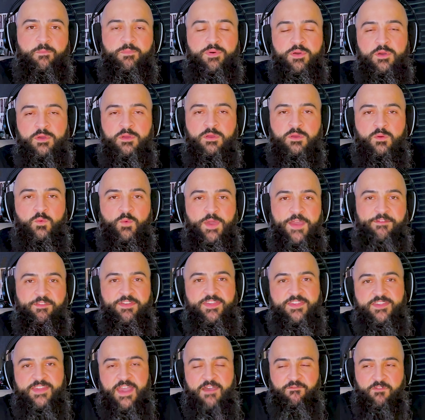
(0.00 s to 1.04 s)
we have a
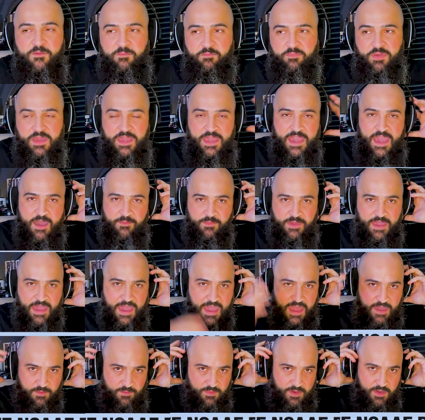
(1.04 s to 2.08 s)
seven p.m. game.
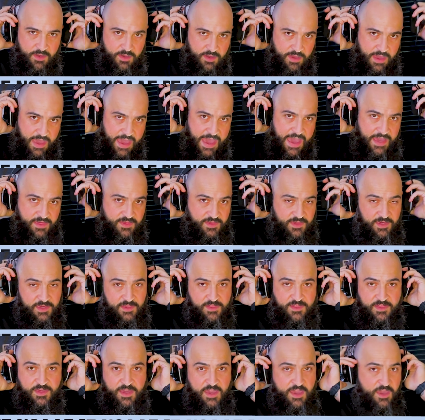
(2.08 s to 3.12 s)
S E
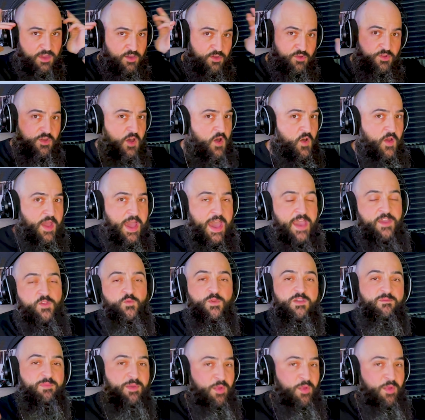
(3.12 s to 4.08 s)
C, you know, guys, we've been over